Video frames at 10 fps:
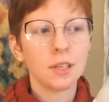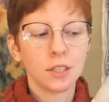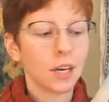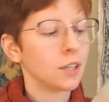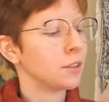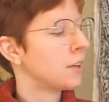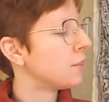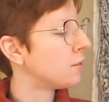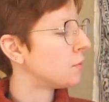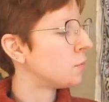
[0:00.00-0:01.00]
entire
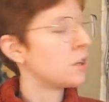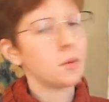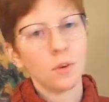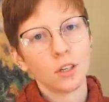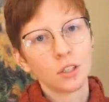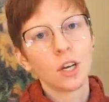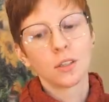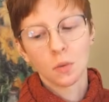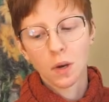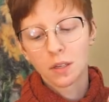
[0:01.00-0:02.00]
life pretty much
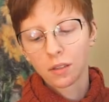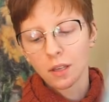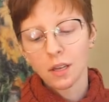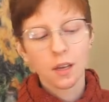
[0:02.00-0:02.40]
as well.